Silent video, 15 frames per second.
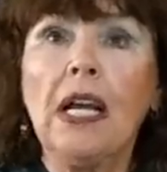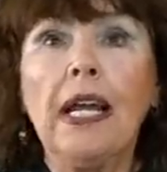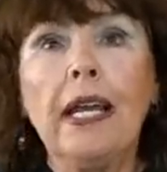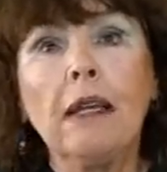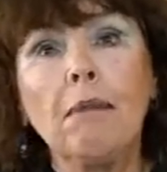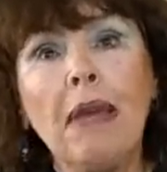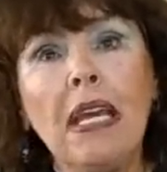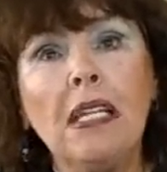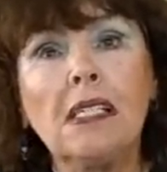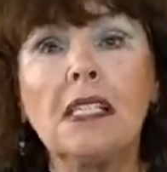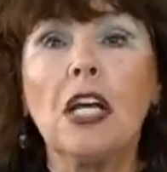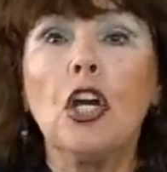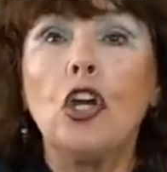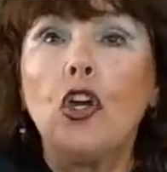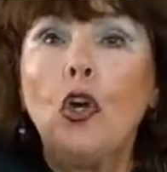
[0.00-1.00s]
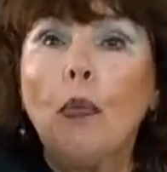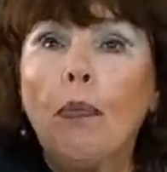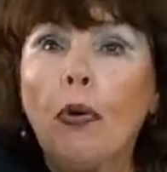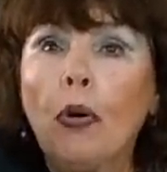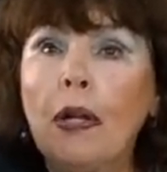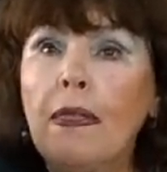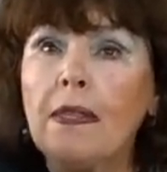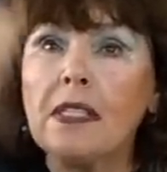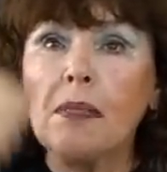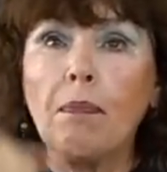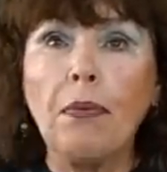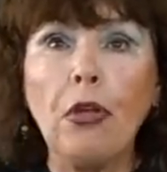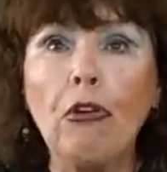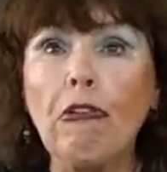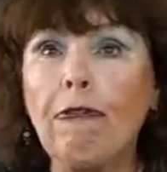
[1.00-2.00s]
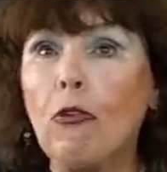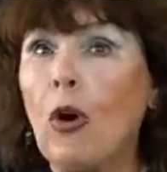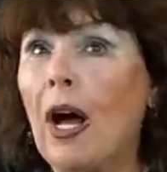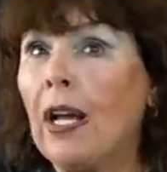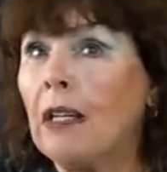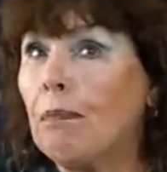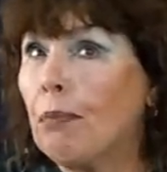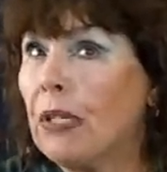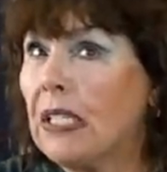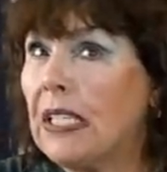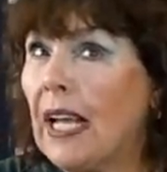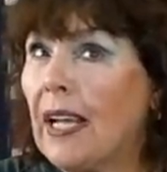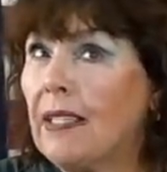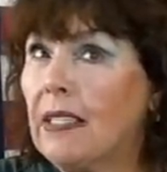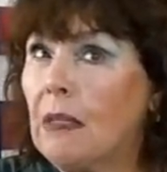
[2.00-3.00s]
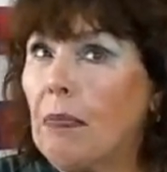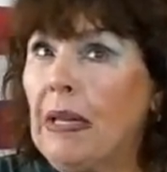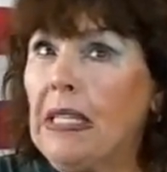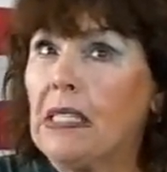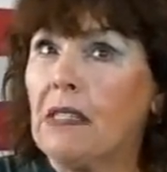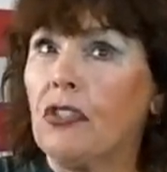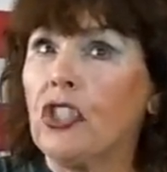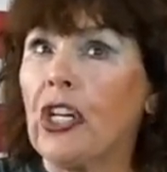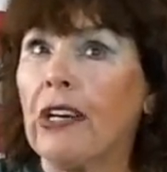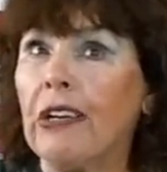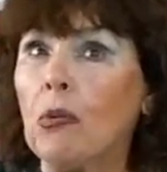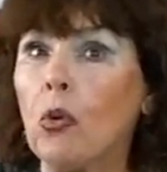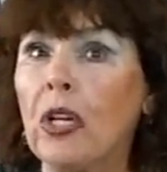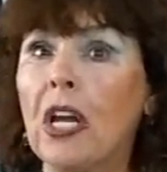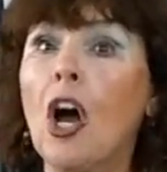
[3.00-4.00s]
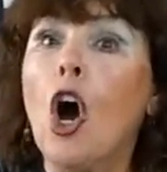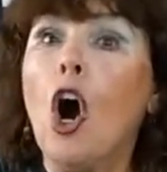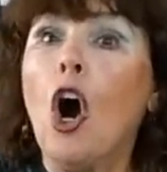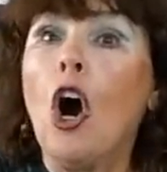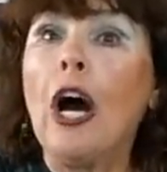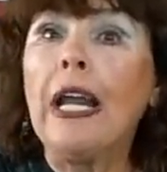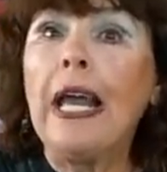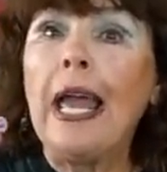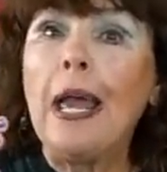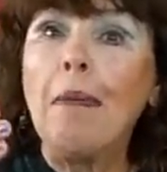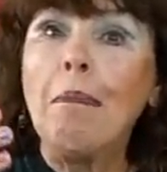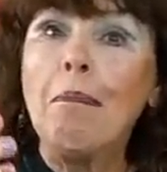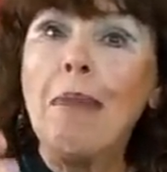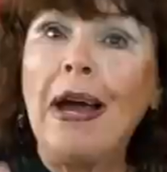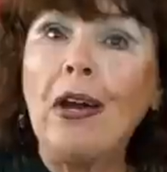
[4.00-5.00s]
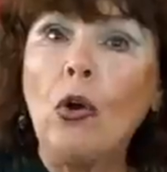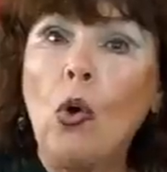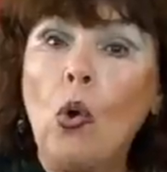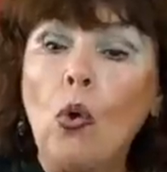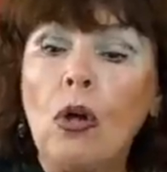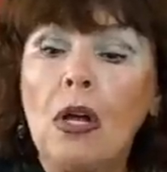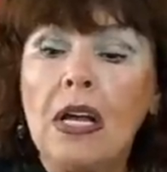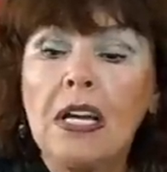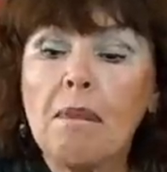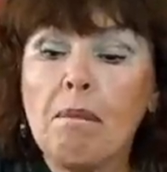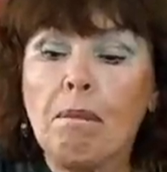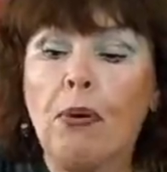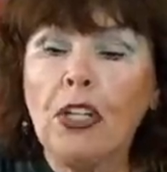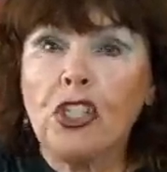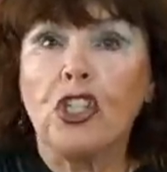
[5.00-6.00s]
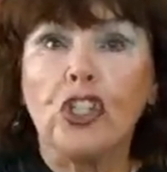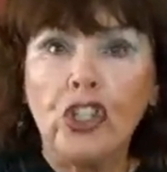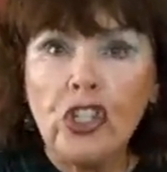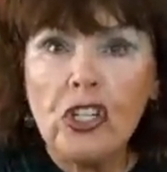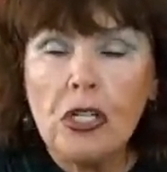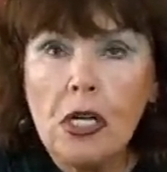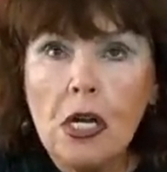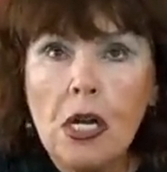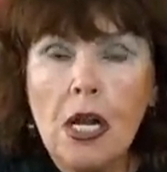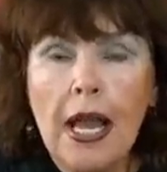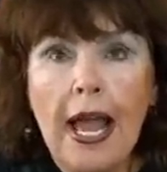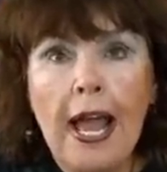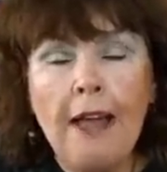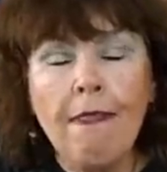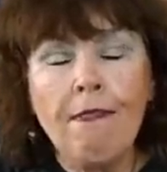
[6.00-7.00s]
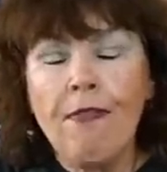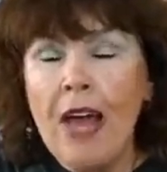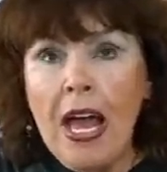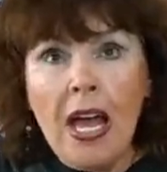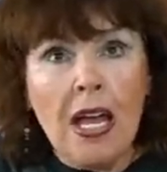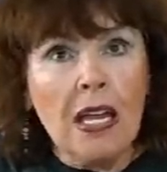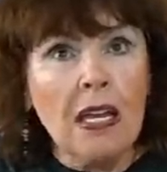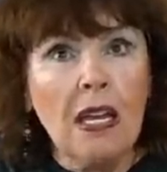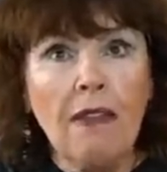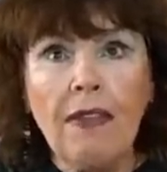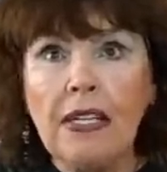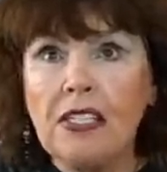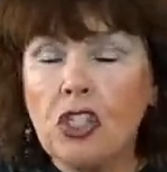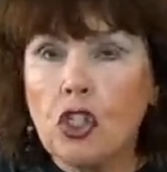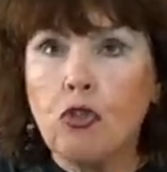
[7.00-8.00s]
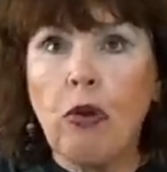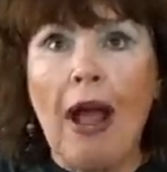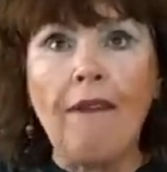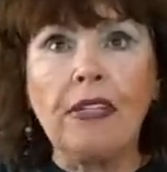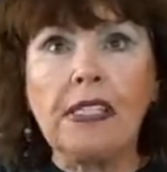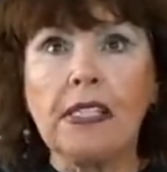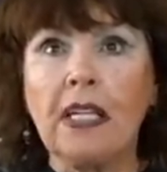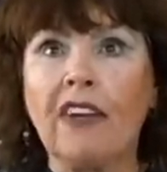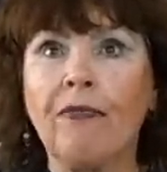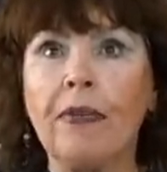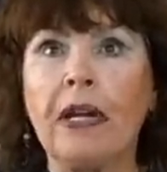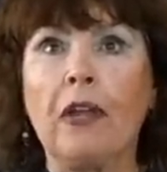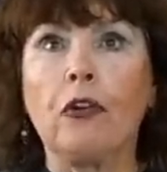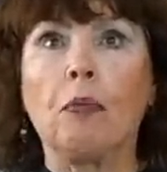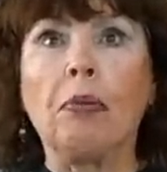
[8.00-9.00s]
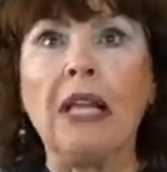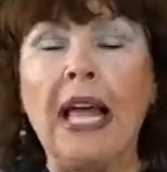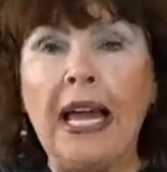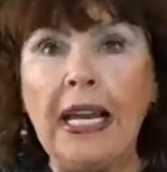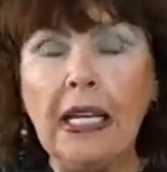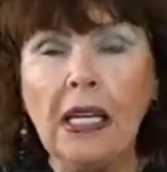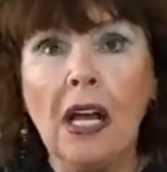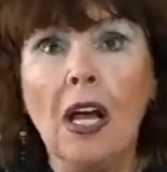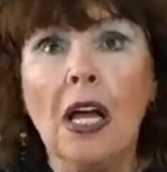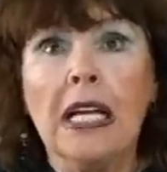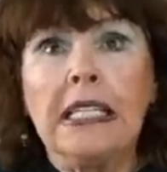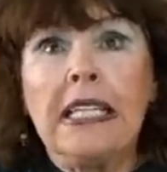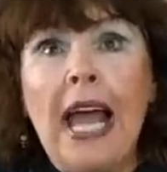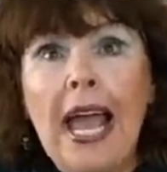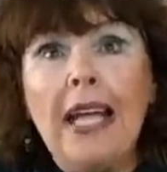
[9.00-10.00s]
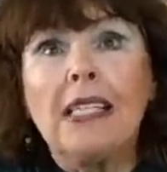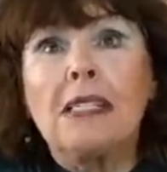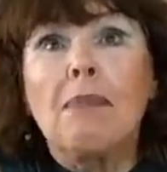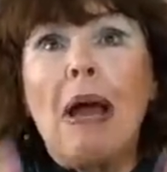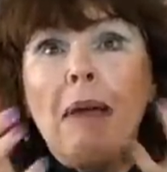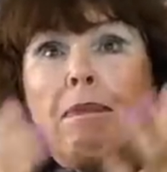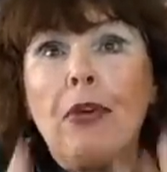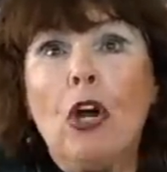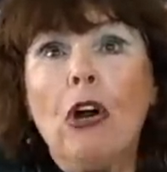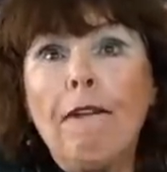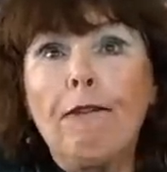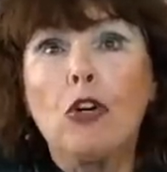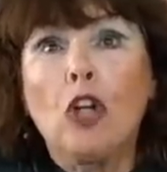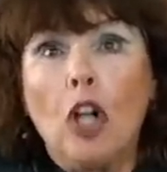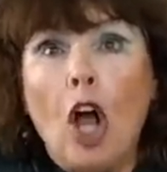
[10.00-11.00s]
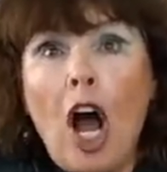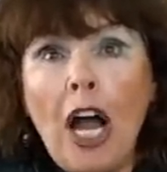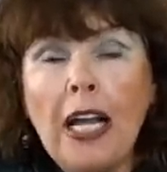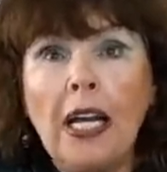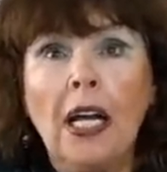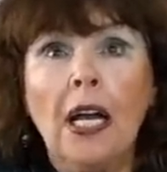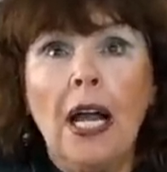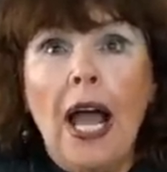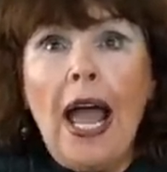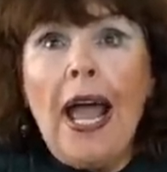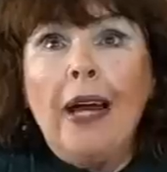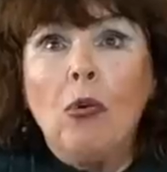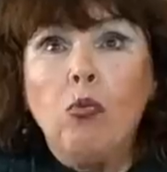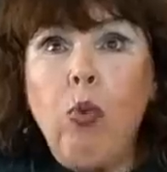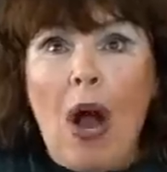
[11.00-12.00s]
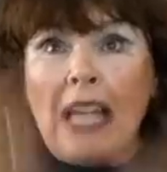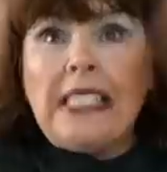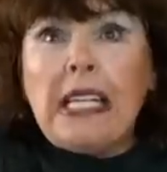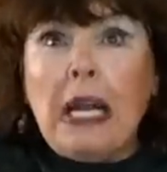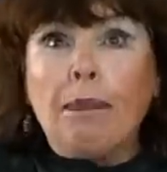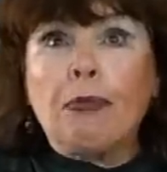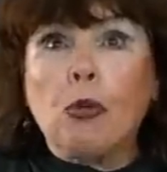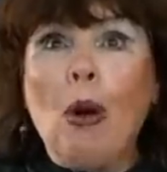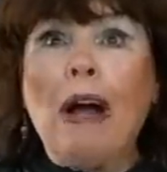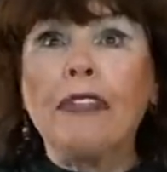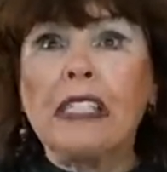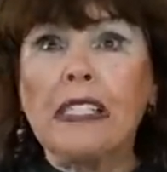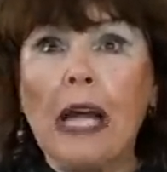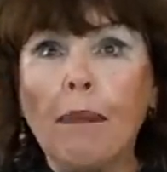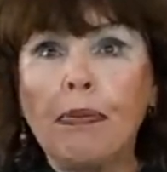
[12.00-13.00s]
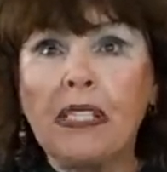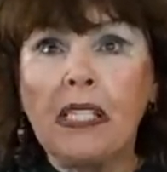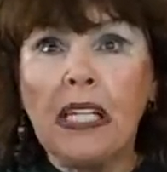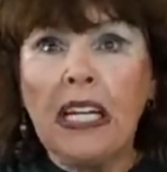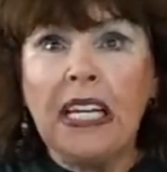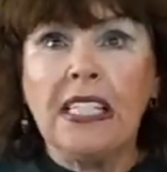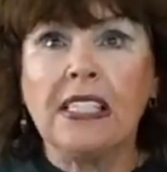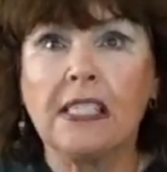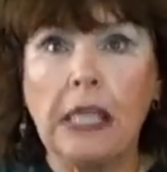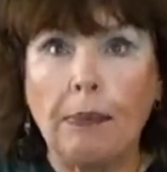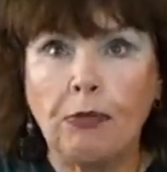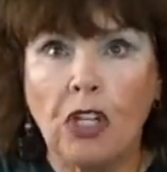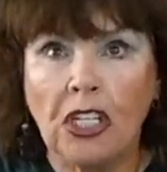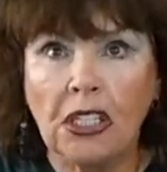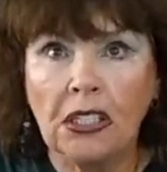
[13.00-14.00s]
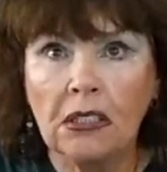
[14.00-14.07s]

It means you put this beautiful unprotected piece of cherry wood on a metal pusher, and then this travesty from another planet takes my beautiful clock and walks it up 12 steps in his step truck.